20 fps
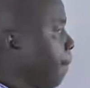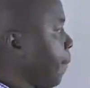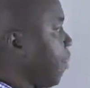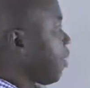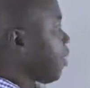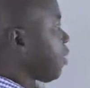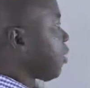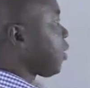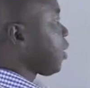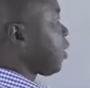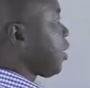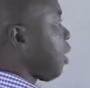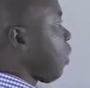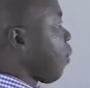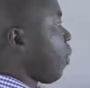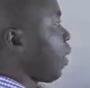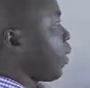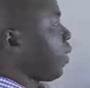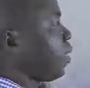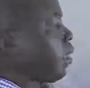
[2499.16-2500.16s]
because they are
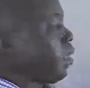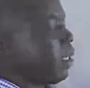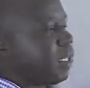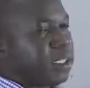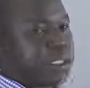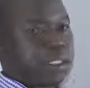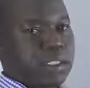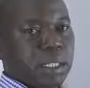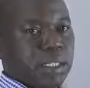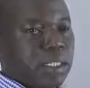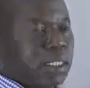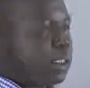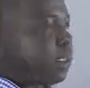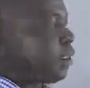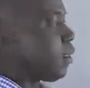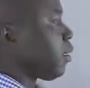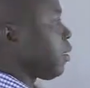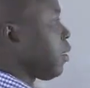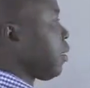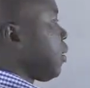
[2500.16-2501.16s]
widely
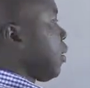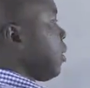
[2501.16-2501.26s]
studied.